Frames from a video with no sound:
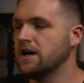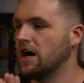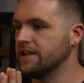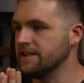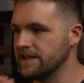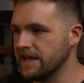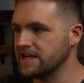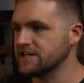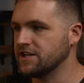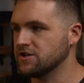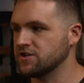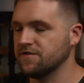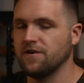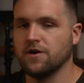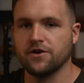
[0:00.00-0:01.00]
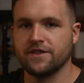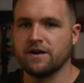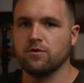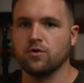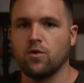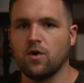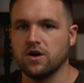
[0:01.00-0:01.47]
unless there's a photo that
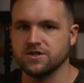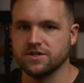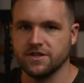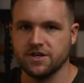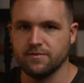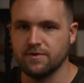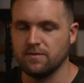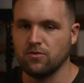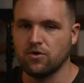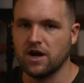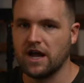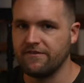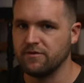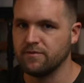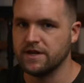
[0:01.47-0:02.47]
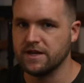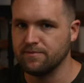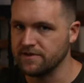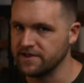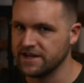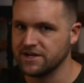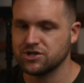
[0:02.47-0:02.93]
requires a little bit more heavy
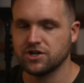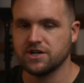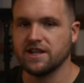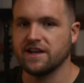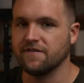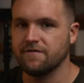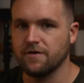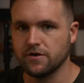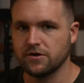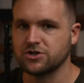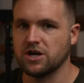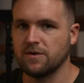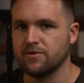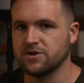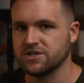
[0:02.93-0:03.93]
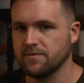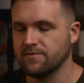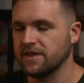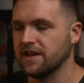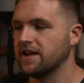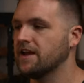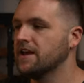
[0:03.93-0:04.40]
manipulation like Photoshop or
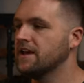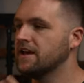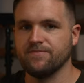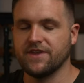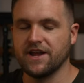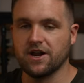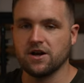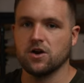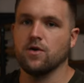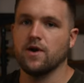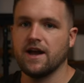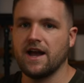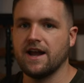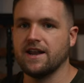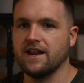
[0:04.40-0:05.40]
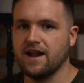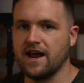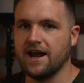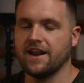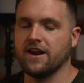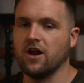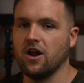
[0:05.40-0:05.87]
something, then I'll go ahead and
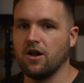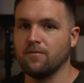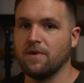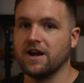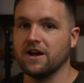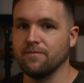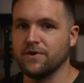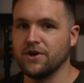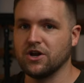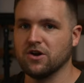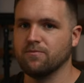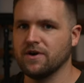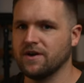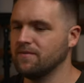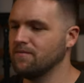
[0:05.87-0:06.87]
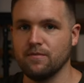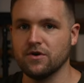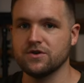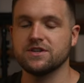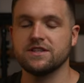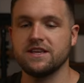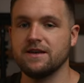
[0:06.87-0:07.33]
edit on my computer. But
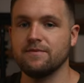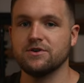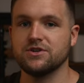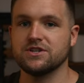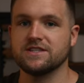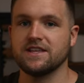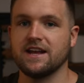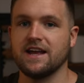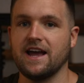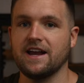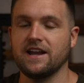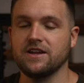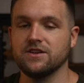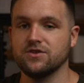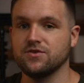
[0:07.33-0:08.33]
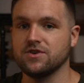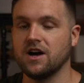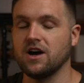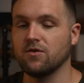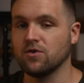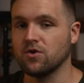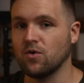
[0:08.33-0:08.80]
most of the images that I edit do
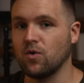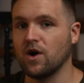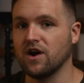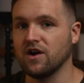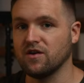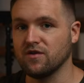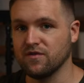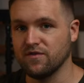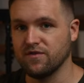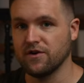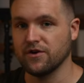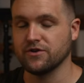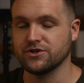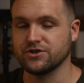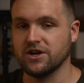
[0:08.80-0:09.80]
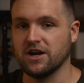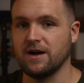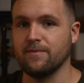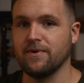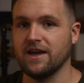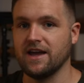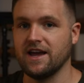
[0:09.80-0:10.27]
not require
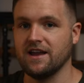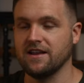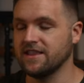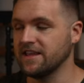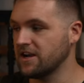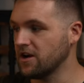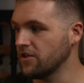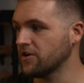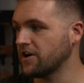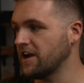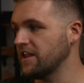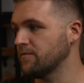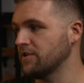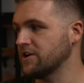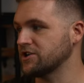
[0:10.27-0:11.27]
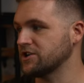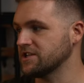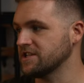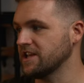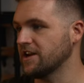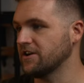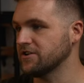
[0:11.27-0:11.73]
Photoshop and the color calibration
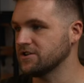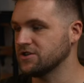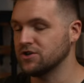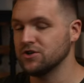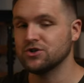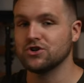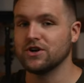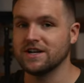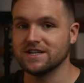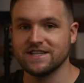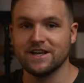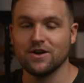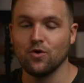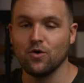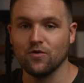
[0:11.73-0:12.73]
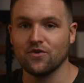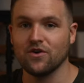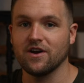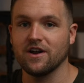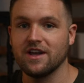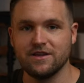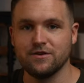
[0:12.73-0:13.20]
sliders do translate
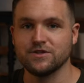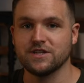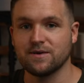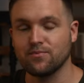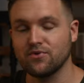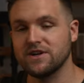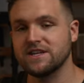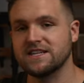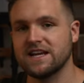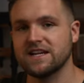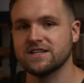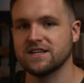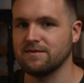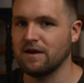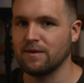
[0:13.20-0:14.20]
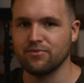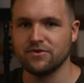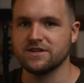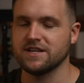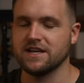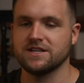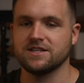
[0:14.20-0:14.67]
over using presets and my
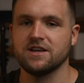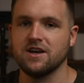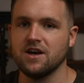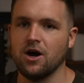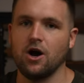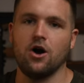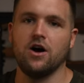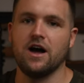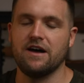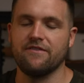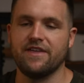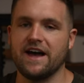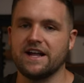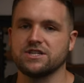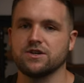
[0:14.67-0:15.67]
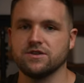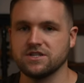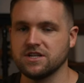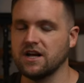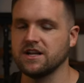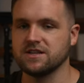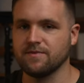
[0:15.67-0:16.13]
presets all have that. So it's
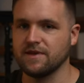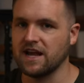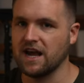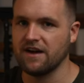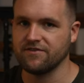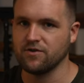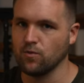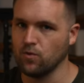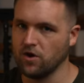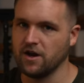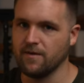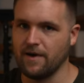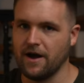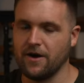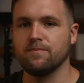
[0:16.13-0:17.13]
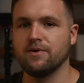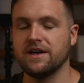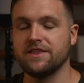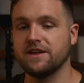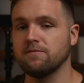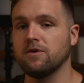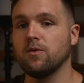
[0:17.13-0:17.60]
not something I have to worry about. But I
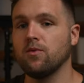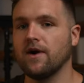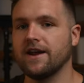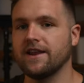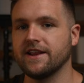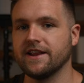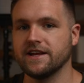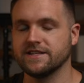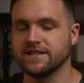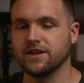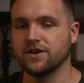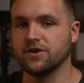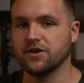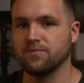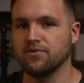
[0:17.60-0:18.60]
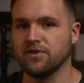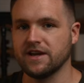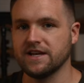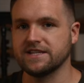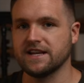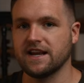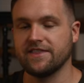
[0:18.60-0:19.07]
think mobile editing is at a good
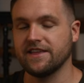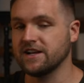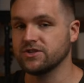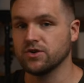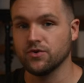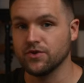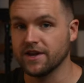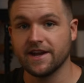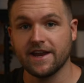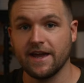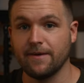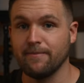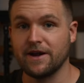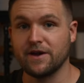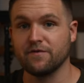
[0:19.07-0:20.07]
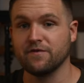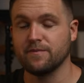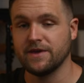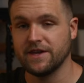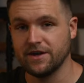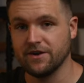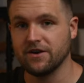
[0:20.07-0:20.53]
place and I think it's only gonna get better from
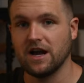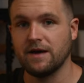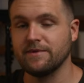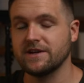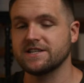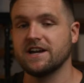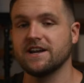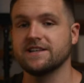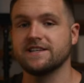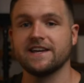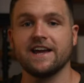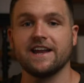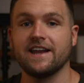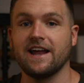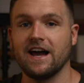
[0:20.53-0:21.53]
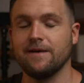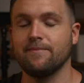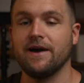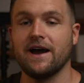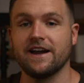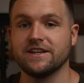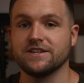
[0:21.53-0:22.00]
here. I'm excited to get an
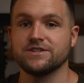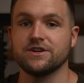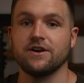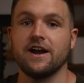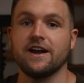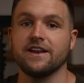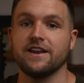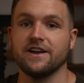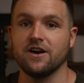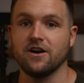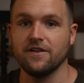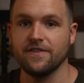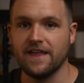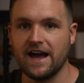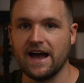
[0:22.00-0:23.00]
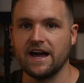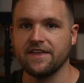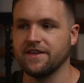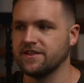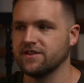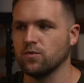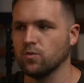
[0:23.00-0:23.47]
iPad and start editing on that. I
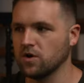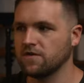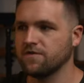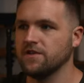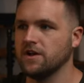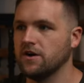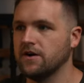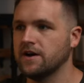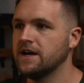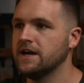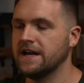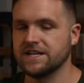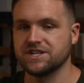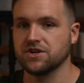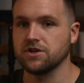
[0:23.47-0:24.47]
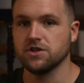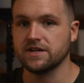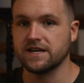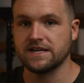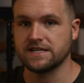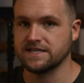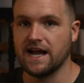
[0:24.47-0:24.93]
think the workflow is gonna
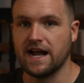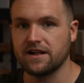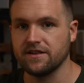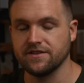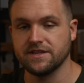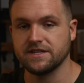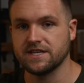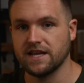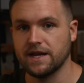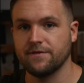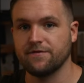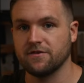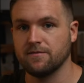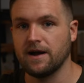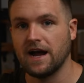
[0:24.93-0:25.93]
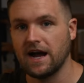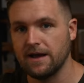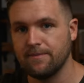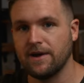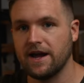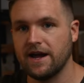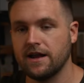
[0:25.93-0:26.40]
look exactly the same for my
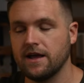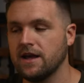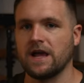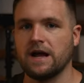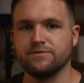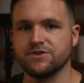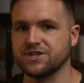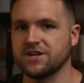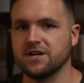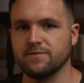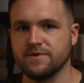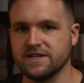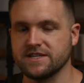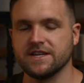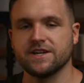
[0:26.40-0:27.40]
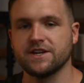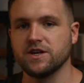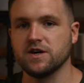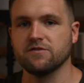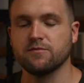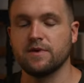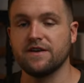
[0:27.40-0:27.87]
iPad. I'm just gonna be syncing
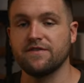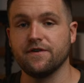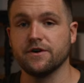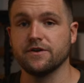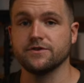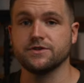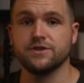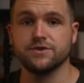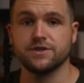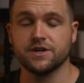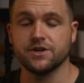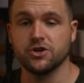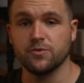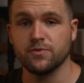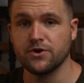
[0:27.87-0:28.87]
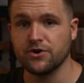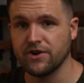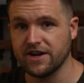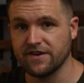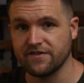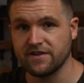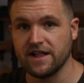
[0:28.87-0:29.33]
over my photos using Adobe
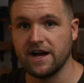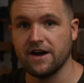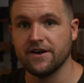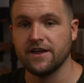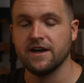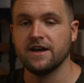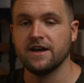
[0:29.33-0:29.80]
Creative Cloud